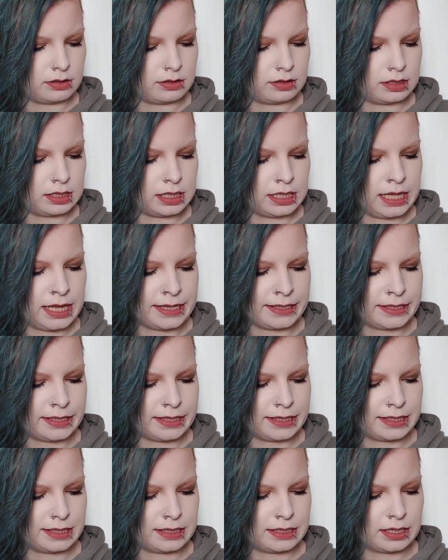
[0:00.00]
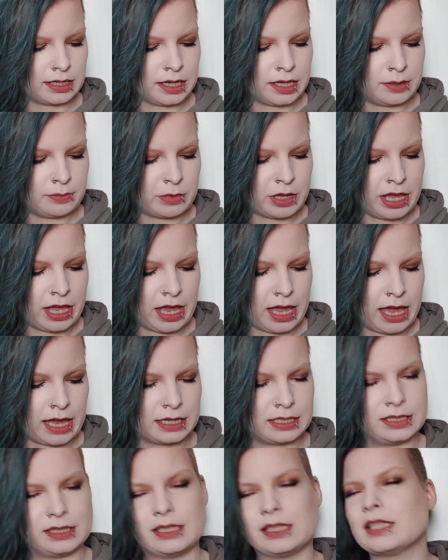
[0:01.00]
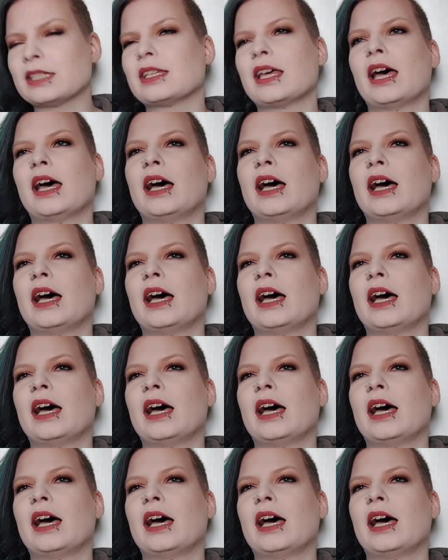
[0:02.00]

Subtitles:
last time I hadn't